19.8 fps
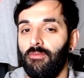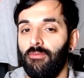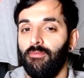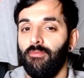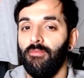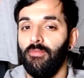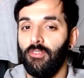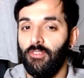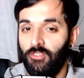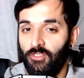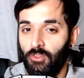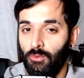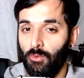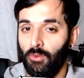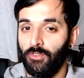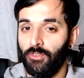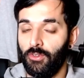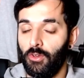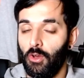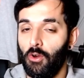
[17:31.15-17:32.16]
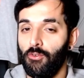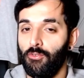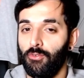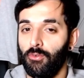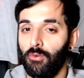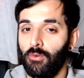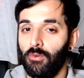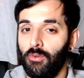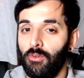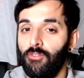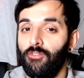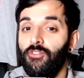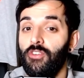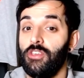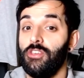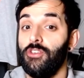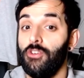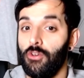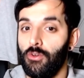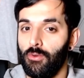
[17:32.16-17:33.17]
this is the one to go for
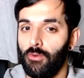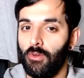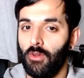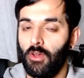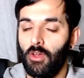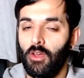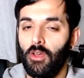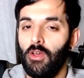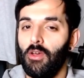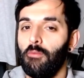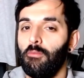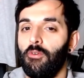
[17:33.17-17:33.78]
you. But